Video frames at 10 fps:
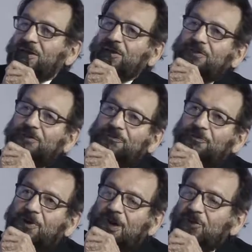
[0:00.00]
The
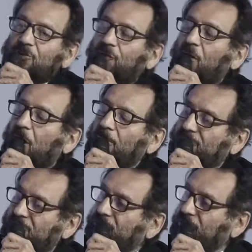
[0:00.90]
range of
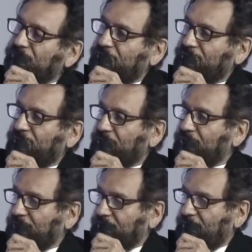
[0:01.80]
options on digital
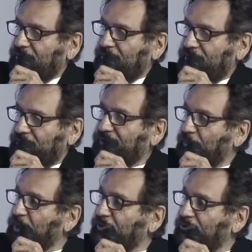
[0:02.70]
is
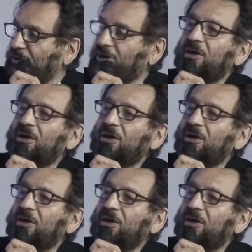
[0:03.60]
immense.